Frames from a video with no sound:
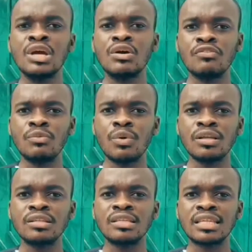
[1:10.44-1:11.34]
of
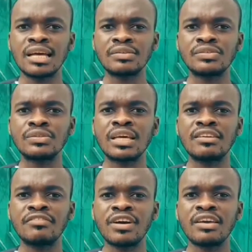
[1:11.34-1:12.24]

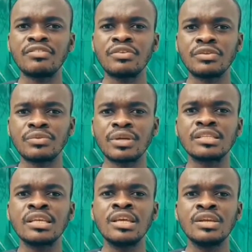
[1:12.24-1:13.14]
1,500
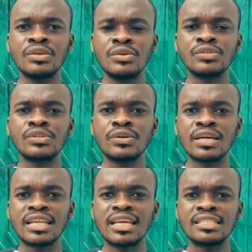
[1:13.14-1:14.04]
youth
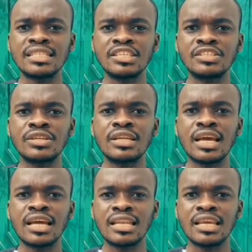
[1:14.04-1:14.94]
organization
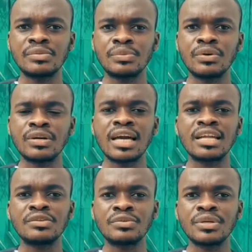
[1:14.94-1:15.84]
and network
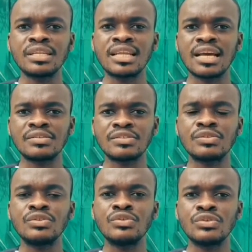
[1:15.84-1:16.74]
and
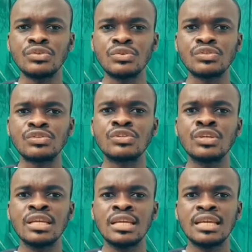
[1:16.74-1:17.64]
3,000 youths
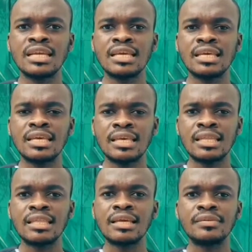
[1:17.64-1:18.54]

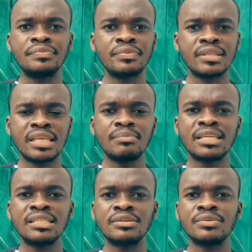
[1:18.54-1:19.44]
in
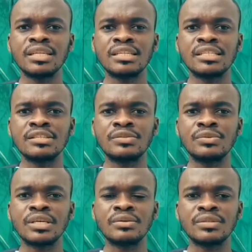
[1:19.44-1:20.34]
thematic related to
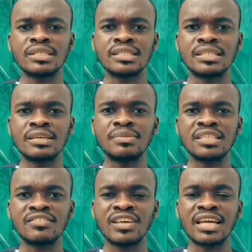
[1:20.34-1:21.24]
ecosystem
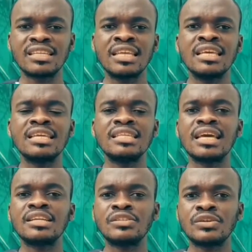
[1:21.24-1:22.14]
safeguard. In
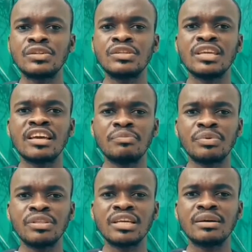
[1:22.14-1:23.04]
their turn, they have
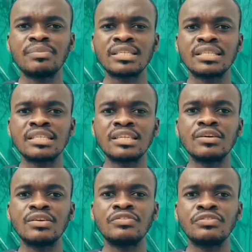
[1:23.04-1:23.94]
built the capacity
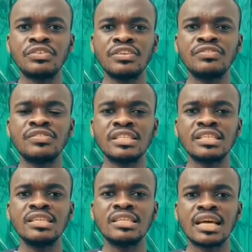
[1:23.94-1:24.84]
of
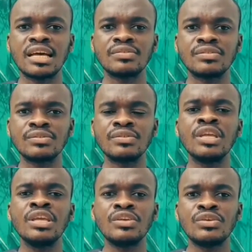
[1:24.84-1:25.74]
50,000
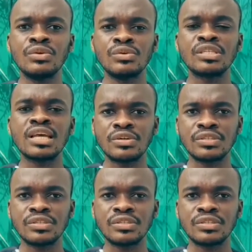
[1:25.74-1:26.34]
youths on the